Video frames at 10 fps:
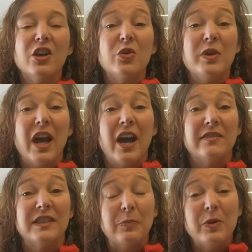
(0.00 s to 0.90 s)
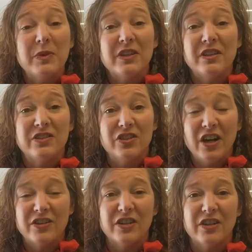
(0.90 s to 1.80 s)
We have supplemental
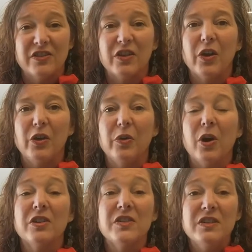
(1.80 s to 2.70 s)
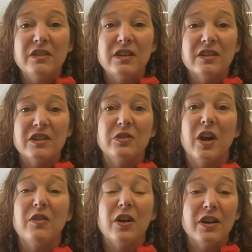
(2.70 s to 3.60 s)
instructors who are students who have
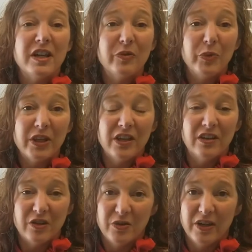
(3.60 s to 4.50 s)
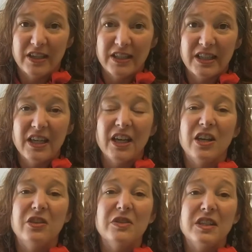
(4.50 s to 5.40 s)
already completed the course and
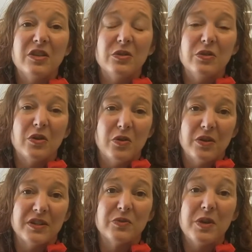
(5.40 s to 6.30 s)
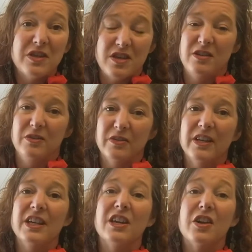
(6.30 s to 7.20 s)
who sit through the course with you
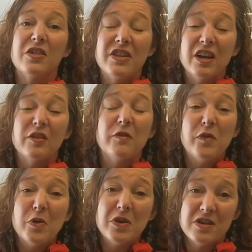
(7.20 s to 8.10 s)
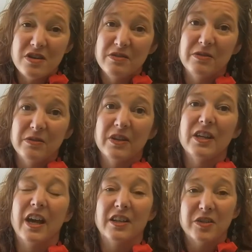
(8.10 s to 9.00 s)
and are there for you
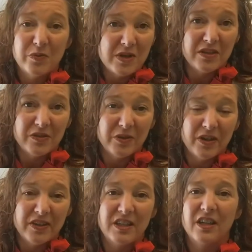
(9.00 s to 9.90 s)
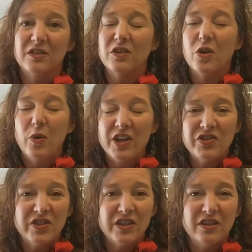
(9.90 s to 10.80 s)
as a resource to answer
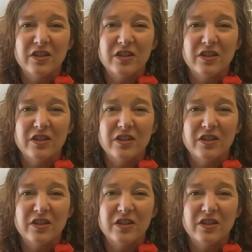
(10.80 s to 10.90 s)
questions.